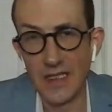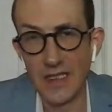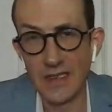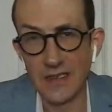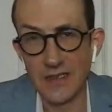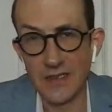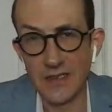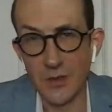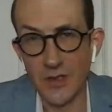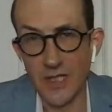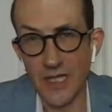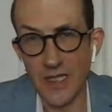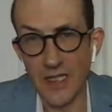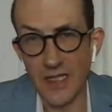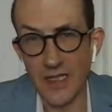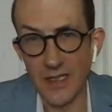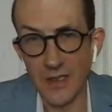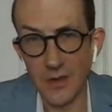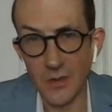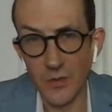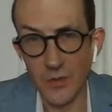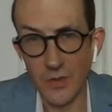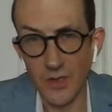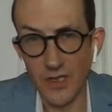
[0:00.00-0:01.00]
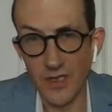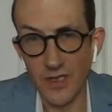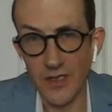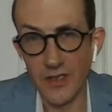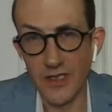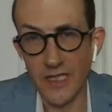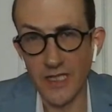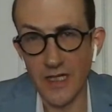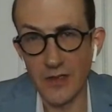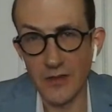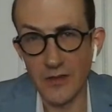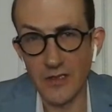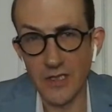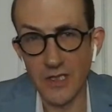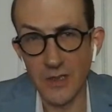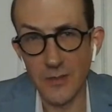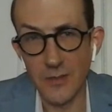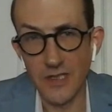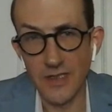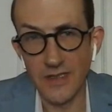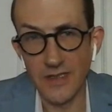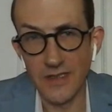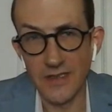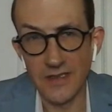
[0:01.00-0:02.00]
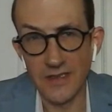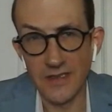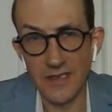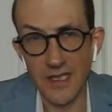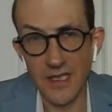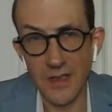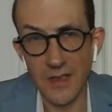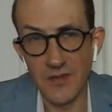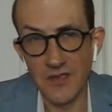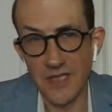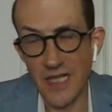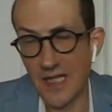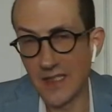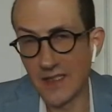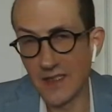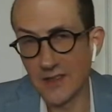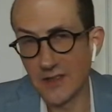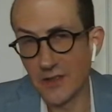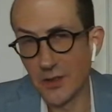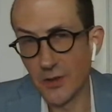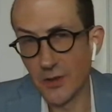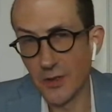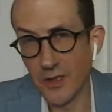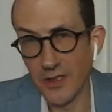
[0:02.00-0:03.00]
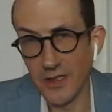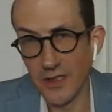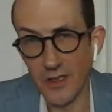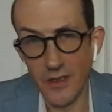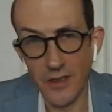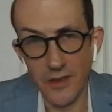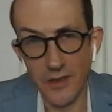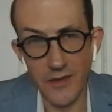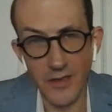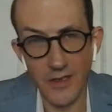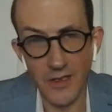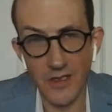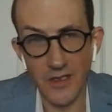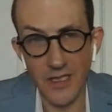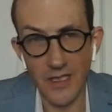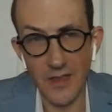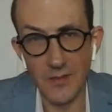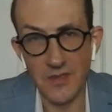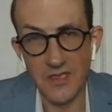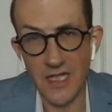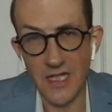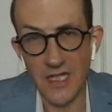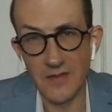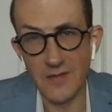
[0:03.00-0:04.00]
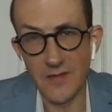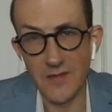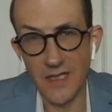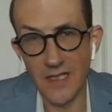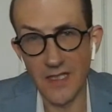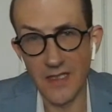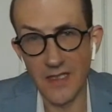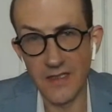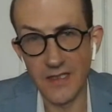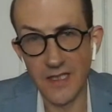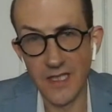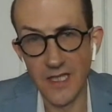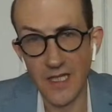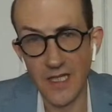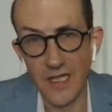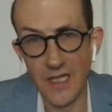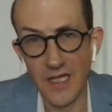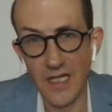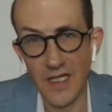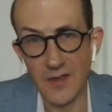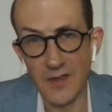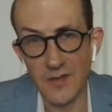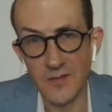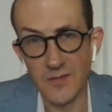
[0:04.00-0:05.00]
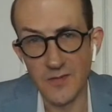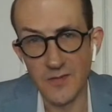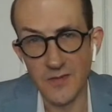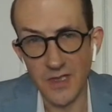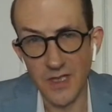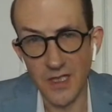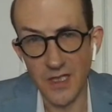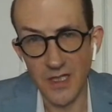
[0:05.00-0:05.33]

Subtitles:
And so getting really good outcome on these claims, anecdotally, the claims I've had have